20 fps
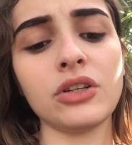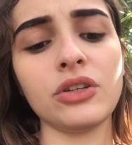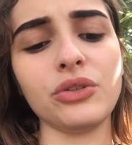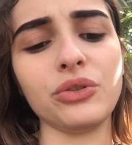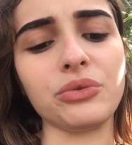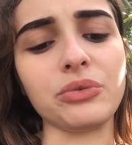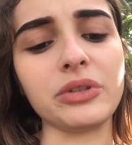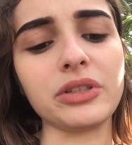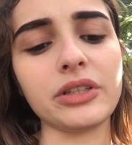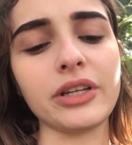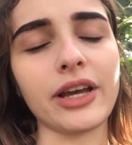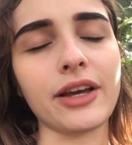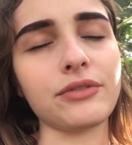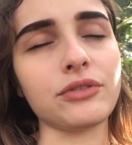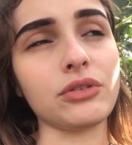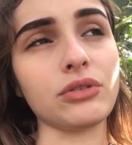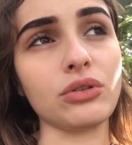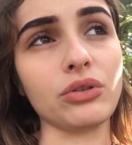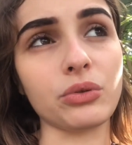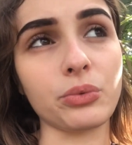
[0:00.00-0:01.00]
You really have to
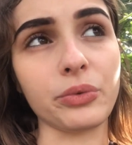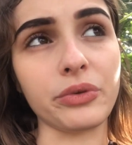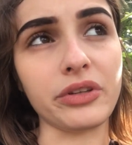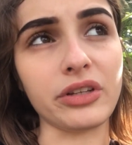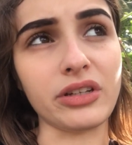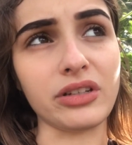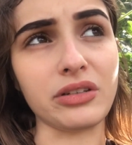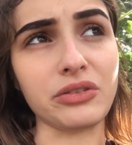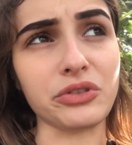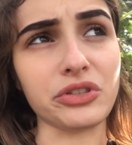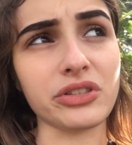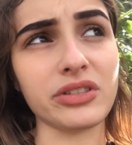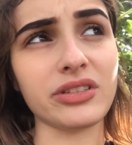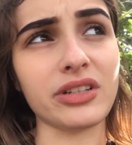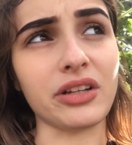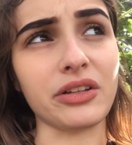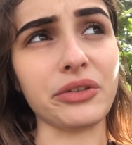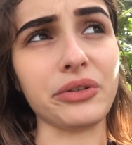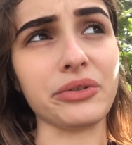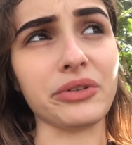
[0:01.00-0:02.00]
look within and just
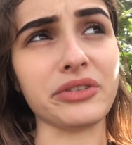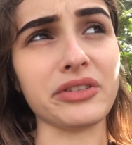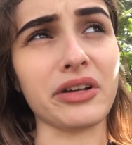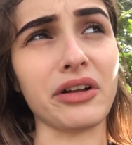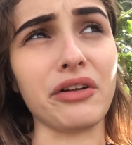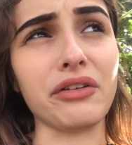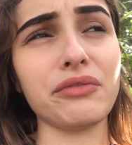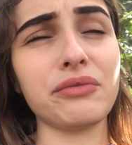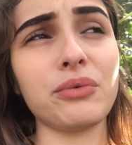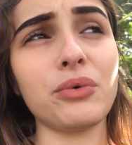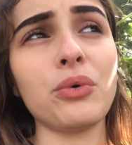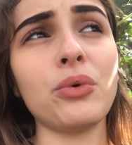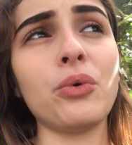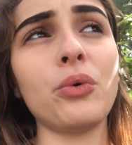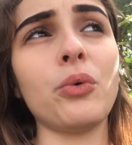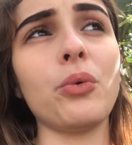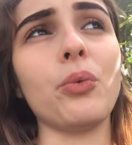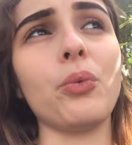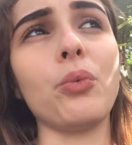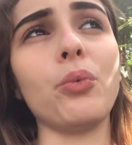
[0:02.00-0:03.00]
tell yourself,
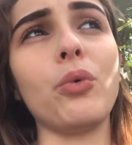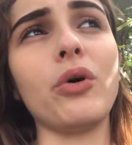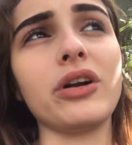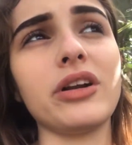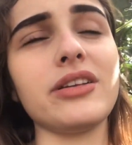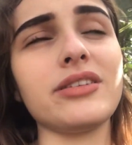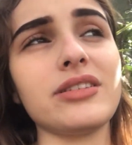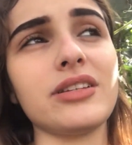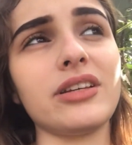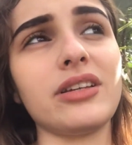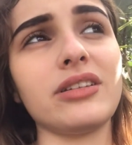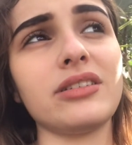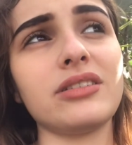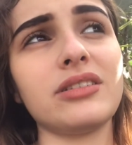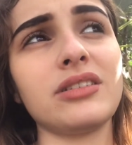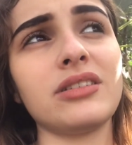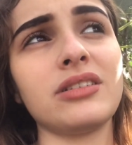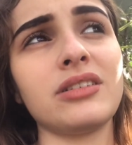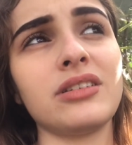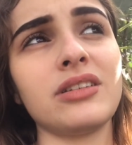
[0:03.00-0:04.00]
what is it
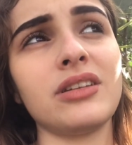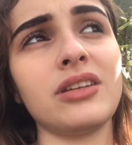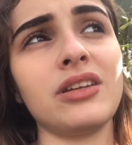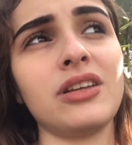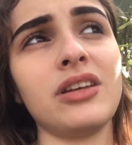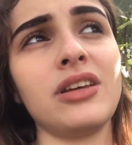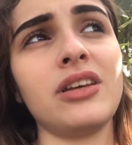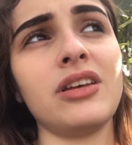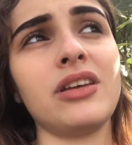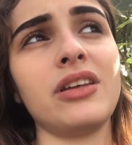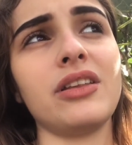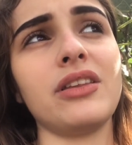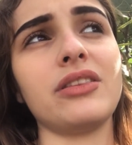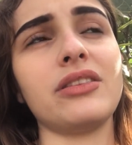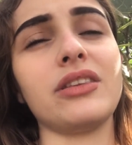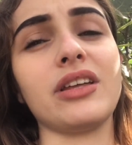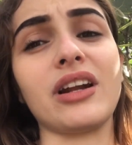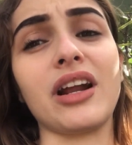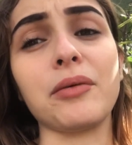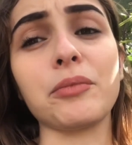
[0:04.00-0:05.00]

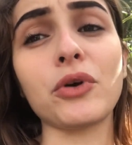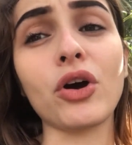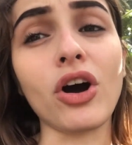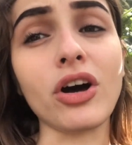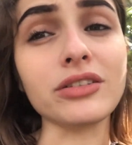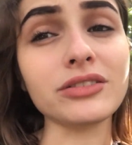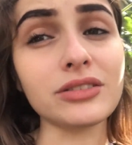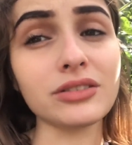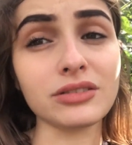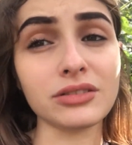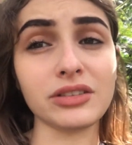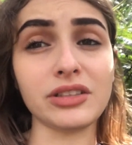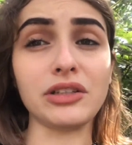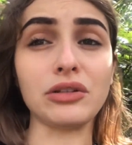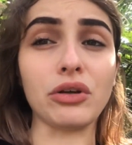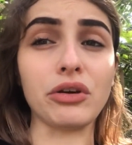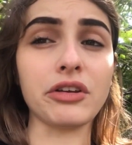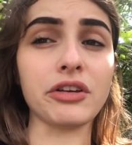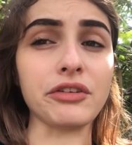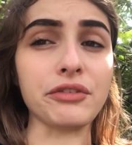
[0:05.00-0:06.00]
that I'm constantly
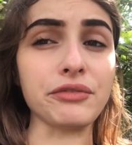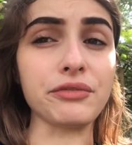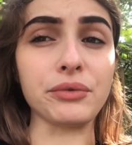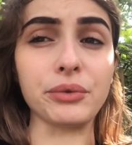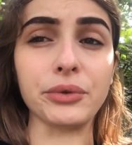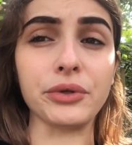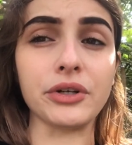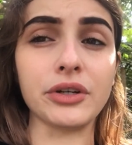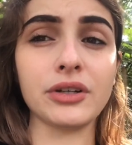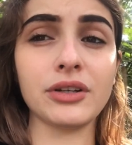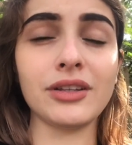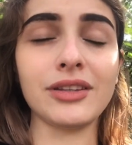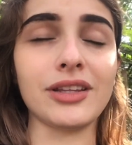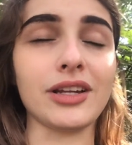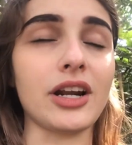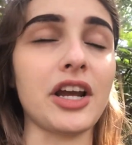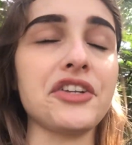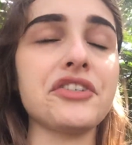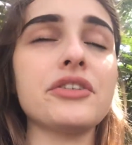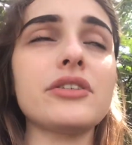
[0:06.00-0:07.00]
looking for, that
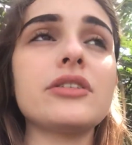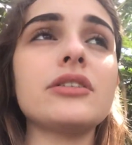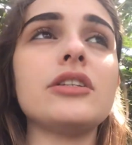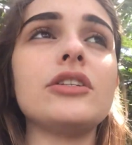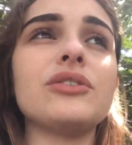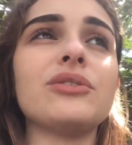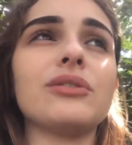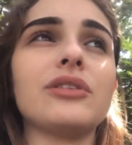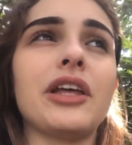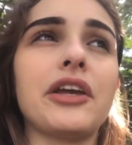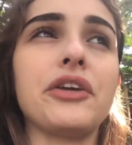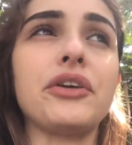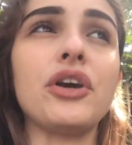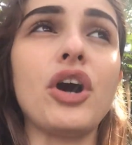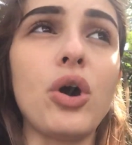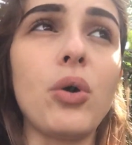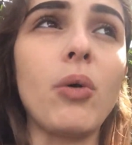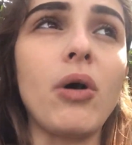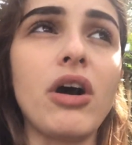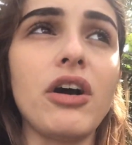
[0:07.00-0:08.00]
I just need to let
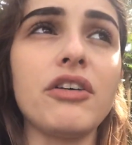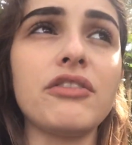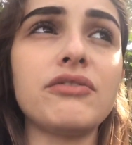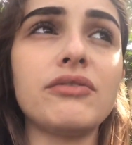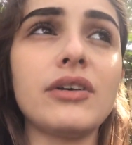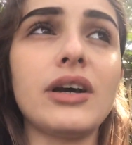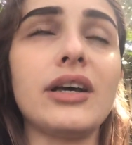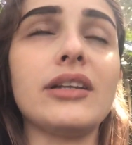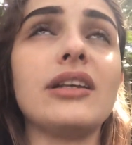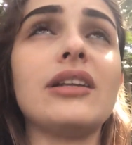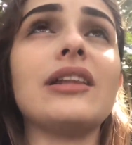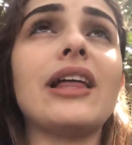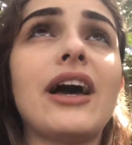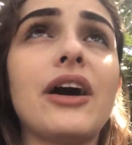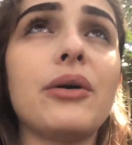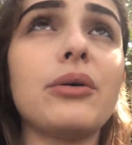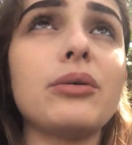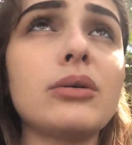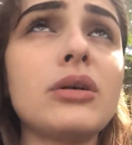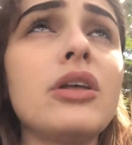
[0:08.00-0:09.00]
go of and
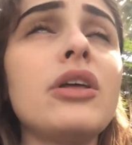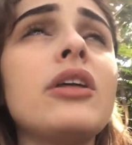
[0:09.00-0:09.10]
allow